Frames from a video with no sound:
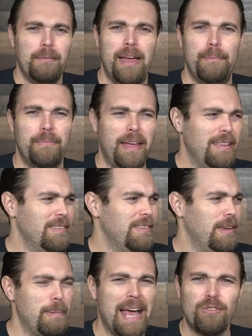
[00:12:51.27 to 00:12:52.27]
and and
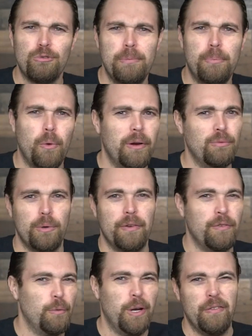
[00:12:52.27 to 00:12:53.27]
Backstreet Boys,
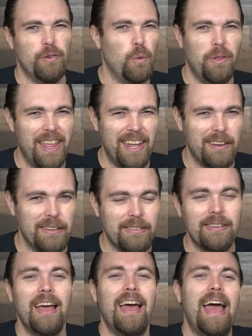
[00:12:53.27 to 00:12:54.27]
whatever whatever one that
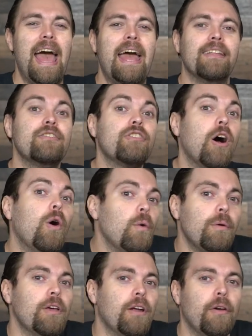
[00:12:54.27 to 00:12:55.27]
is. And so
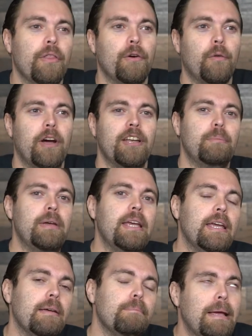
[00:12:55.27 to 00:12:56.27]
you know they're going to
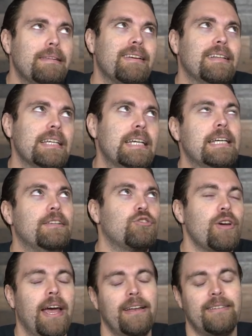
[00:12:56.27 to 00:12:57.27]
be basically
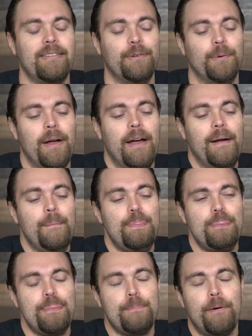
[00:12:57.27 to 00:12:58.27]
trying to
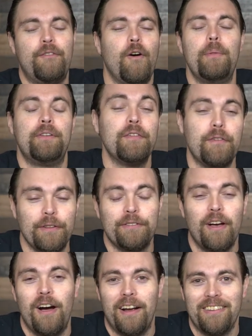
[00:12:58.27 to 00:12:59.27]
perform the different
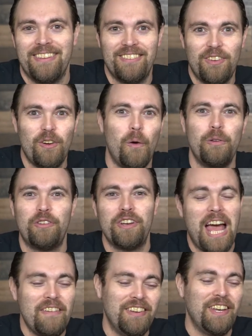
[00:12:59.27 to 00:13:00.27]
songs, and so you're always going
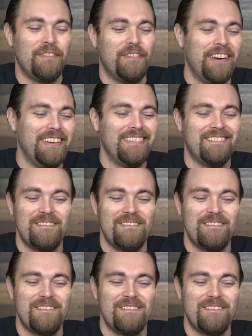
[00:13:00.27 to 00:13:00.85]
to have a different